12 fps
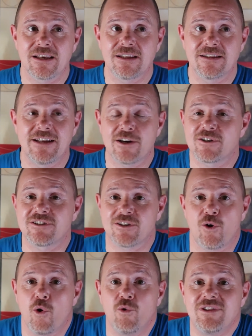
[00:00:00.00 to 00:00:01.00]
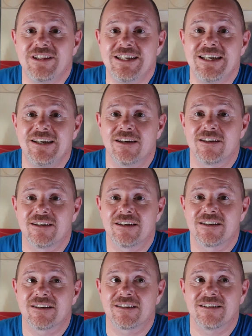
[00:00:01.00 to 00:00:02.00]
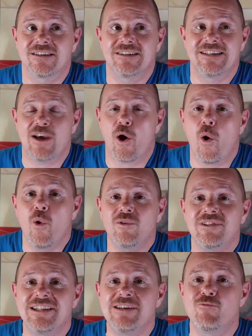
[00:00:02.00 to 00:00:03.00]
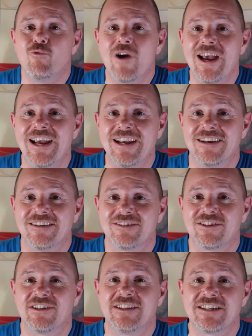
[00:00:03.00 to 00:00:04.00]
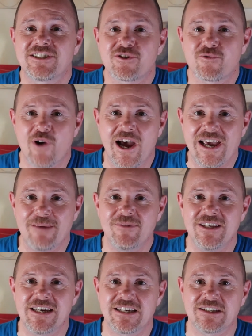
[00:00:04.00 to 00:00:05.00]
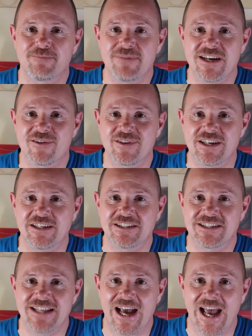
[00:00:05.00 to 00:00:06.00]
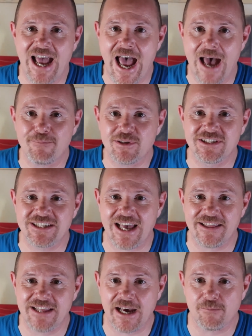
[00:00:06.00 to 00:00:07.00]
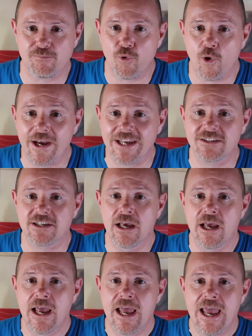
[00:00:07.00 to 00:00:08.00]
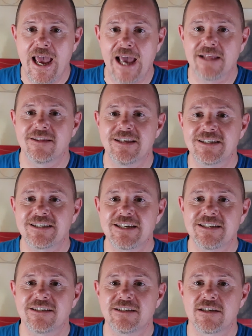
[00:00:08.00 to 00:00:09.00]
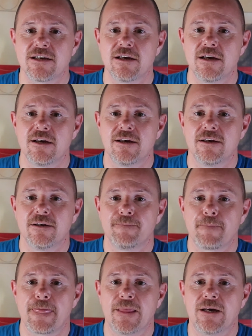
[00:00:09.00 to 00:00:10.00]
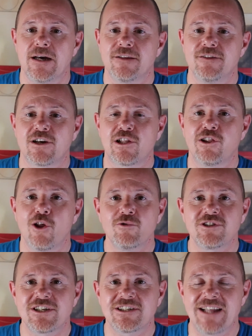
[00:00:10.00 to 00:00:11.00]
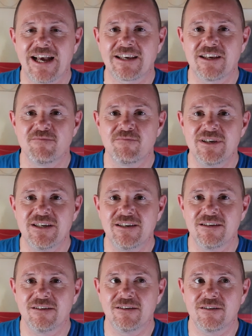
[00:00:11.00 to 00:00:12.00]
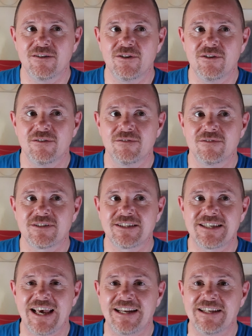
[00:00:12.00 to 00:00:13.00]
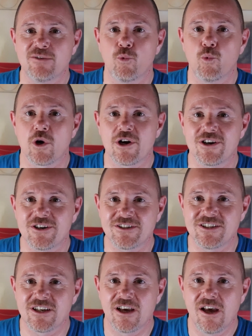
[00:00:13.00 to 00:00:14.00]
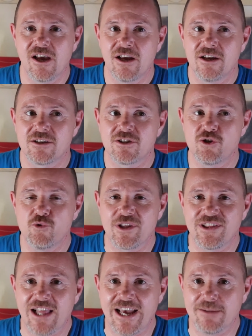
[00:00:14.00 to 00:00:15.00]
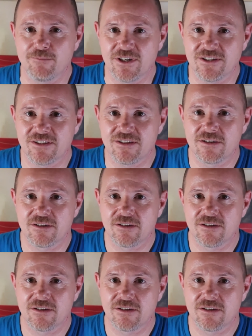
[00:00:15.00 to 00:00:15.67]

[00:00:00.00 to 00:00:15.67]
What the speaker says: there's only, the only way to describe the experience that happens at that point, and this is the closest that can be said in words to enlightenment.